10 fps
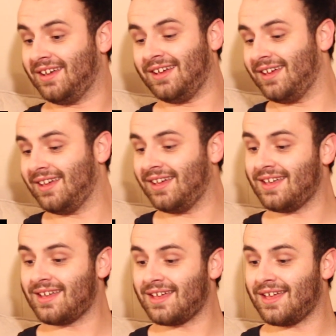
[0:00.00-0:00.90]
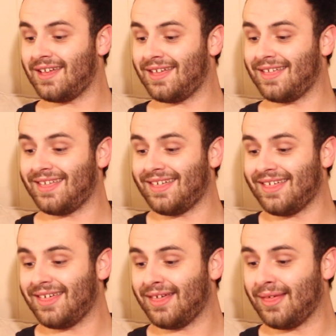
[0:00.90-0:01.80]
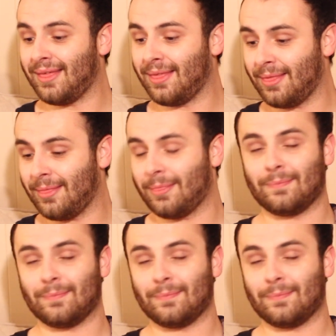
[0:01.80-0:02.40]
(no one is talking)